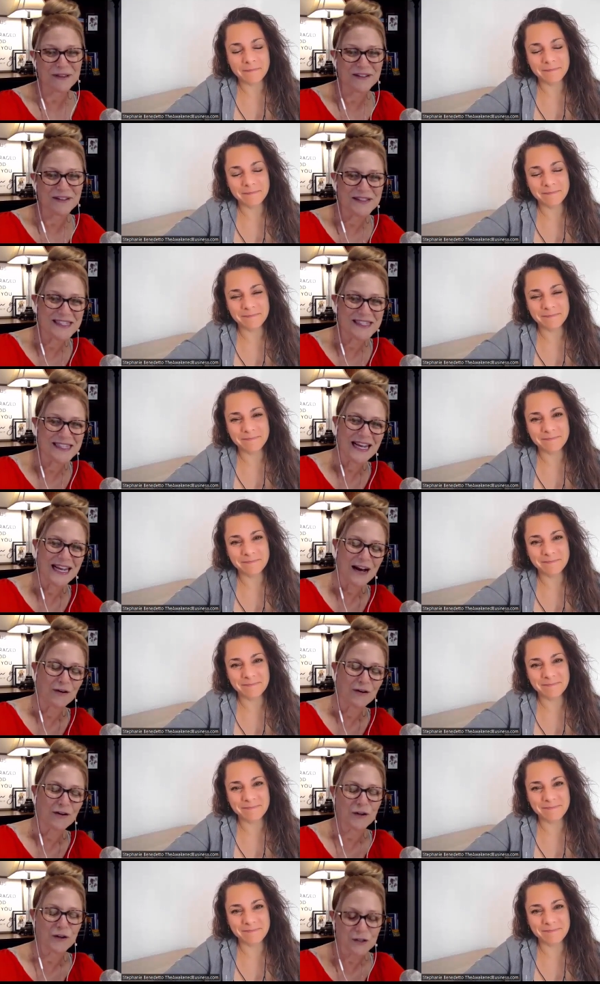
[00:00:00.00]
Speaker 1: you and seeing
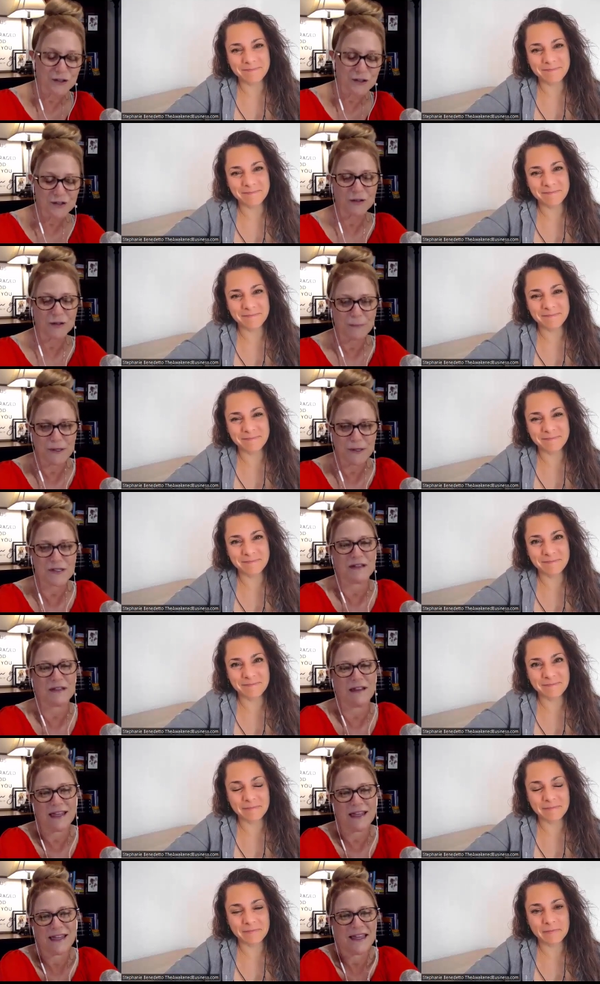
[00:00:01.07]
how you're doing
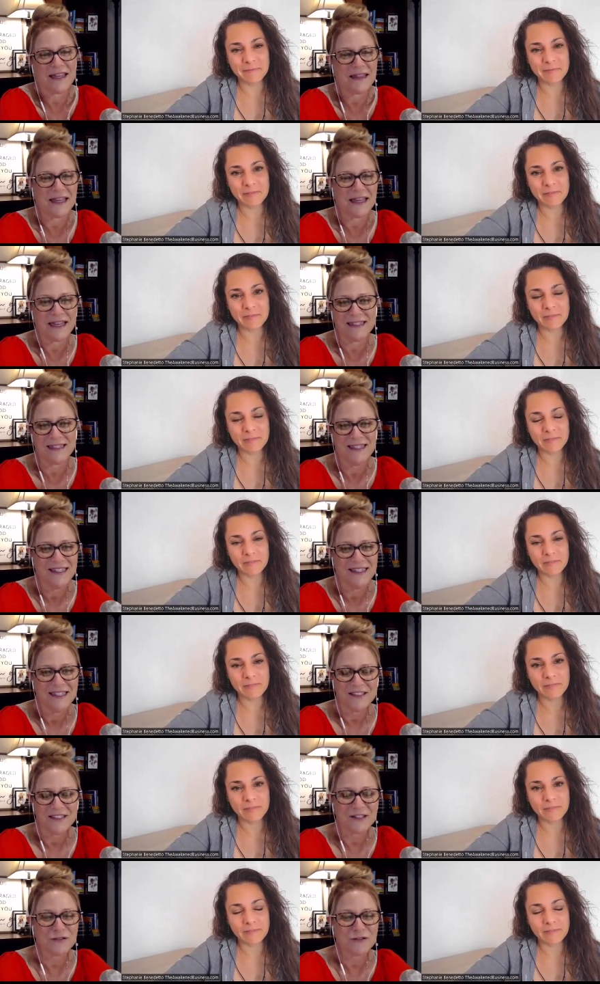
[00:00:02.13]
personally and then
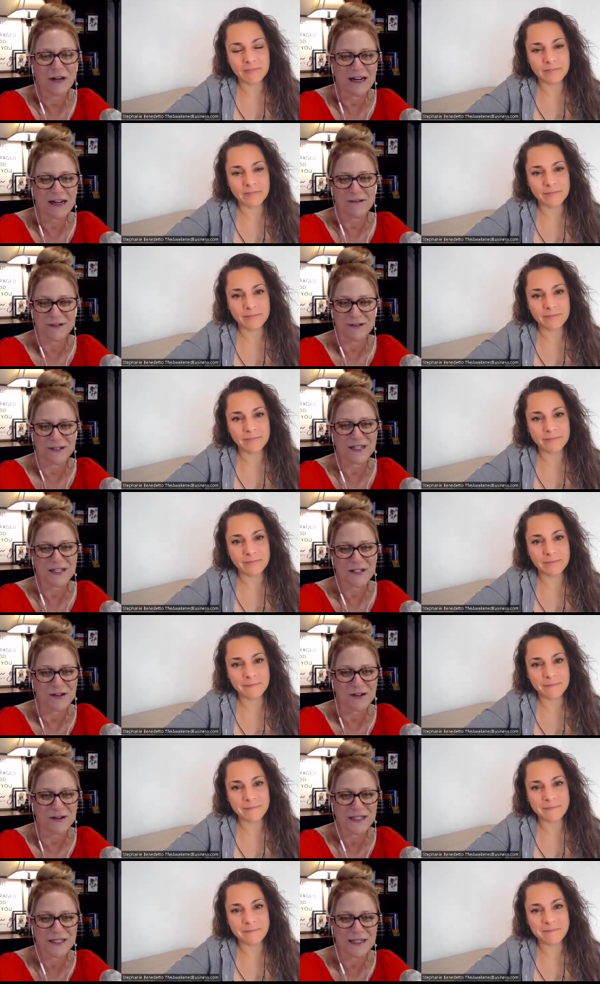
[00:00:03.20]
just great
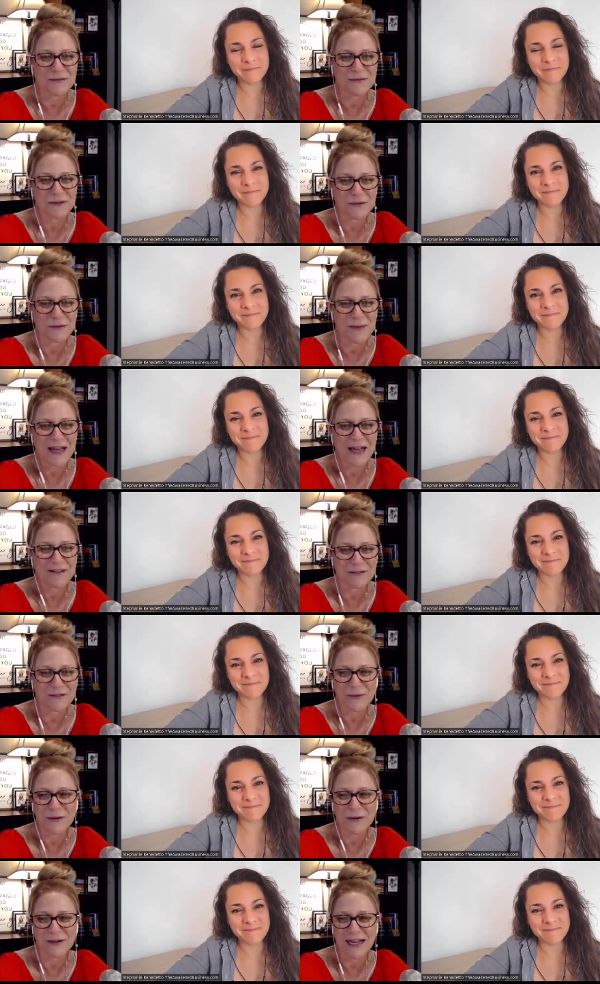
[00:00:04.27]
conversation always comes from that
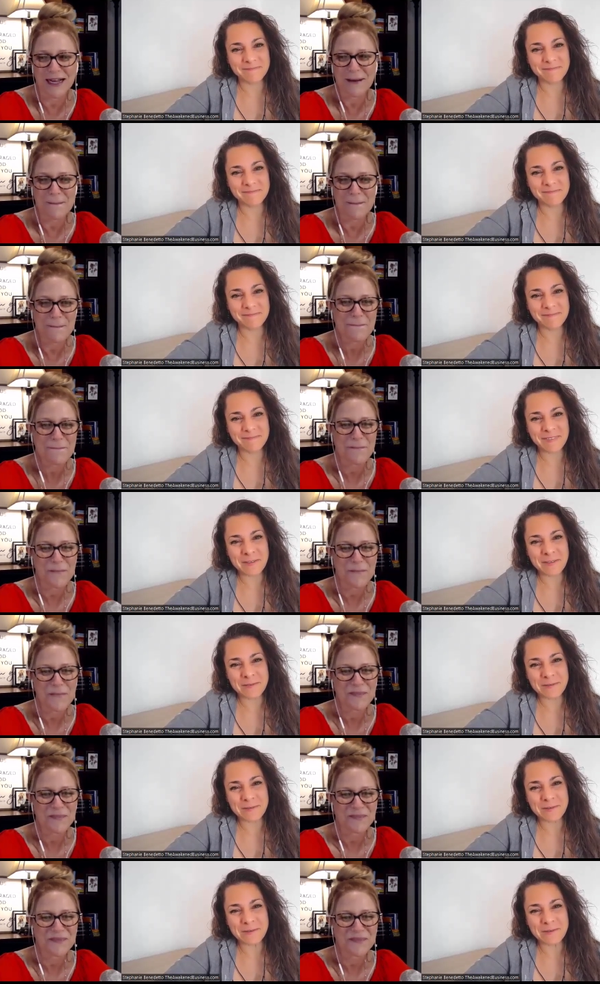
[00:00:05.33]
from you and I.
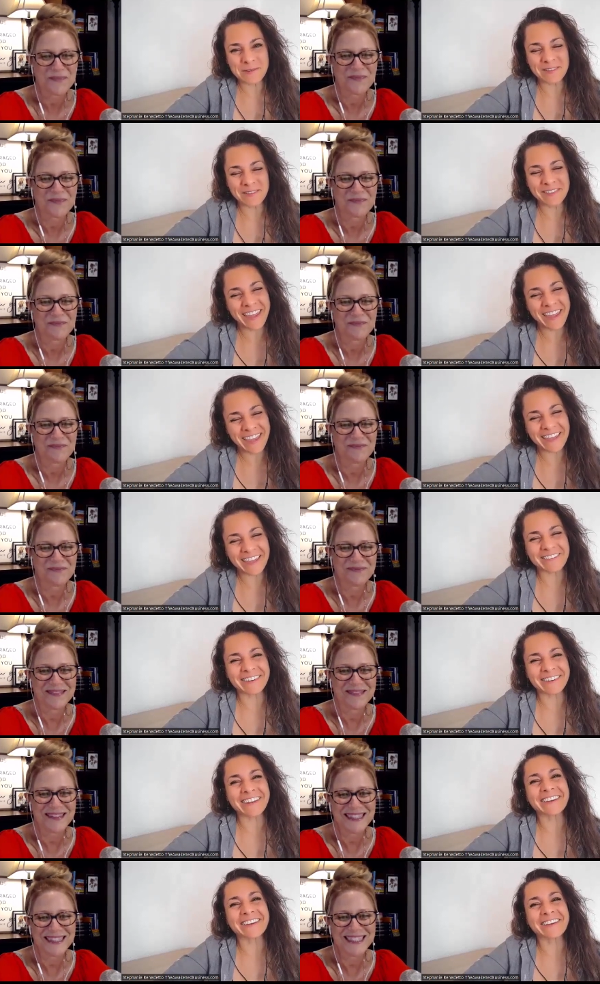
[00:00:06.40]
Speaker 2: Oh, cool. Thank
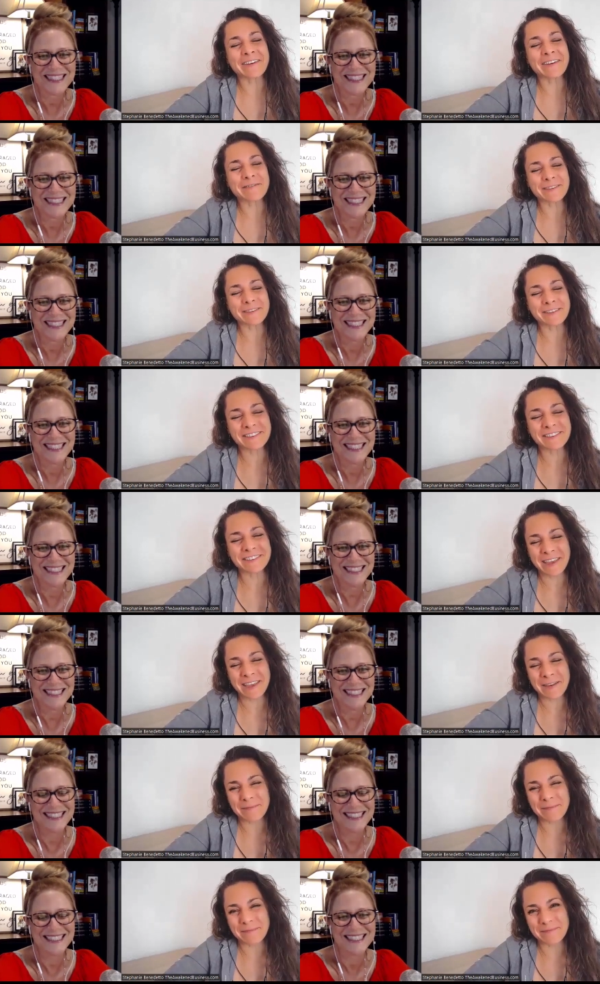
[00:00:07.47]
you, Anita. I feel the
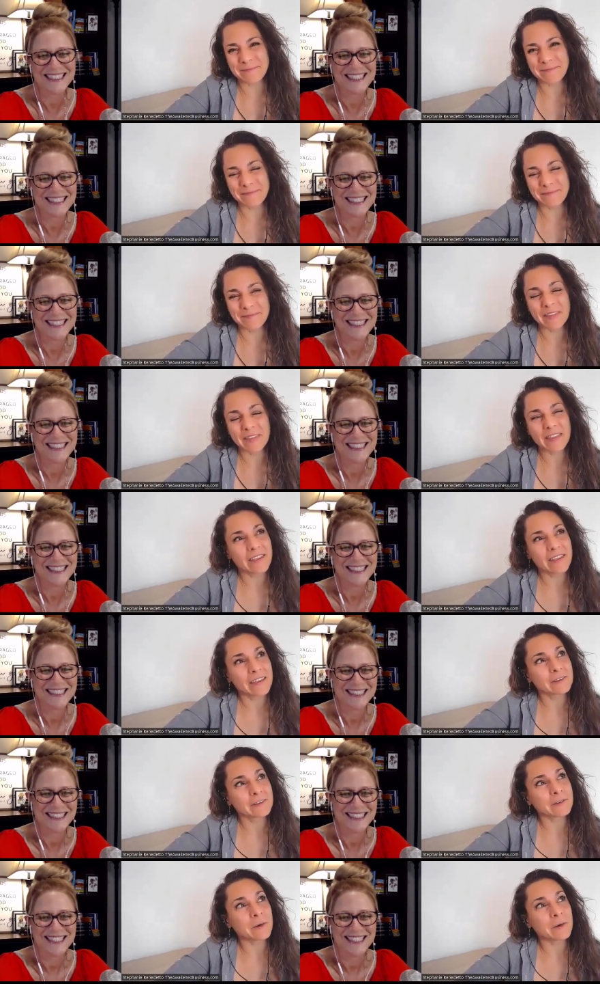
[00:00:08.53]
same.
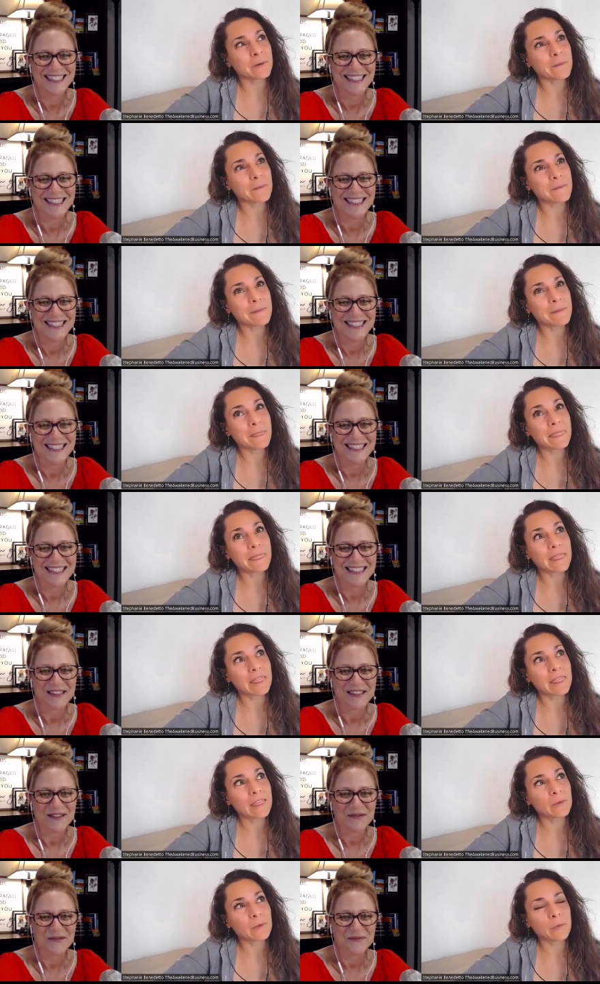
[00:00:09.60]
So
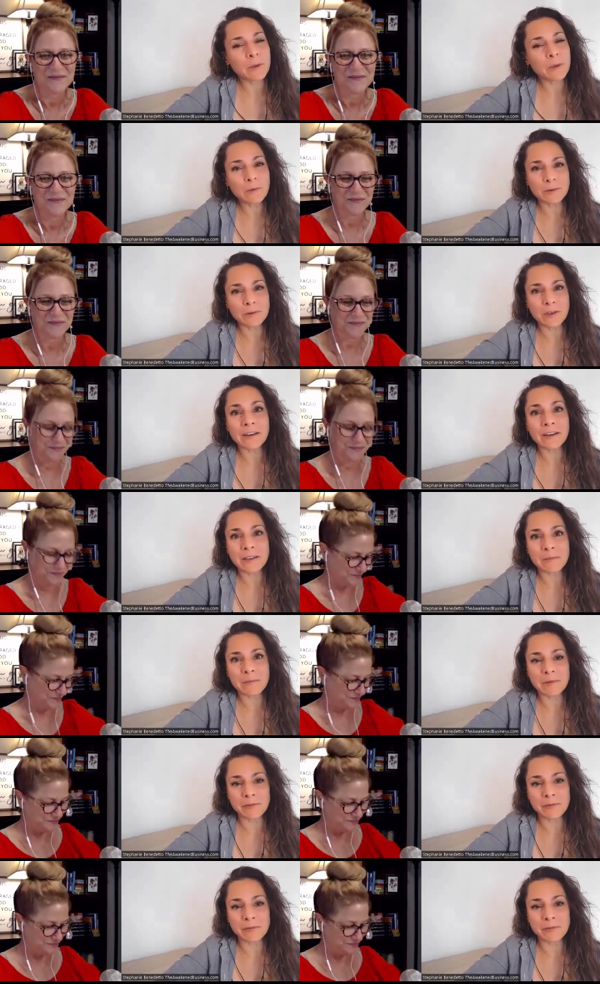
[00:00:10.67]
we were talking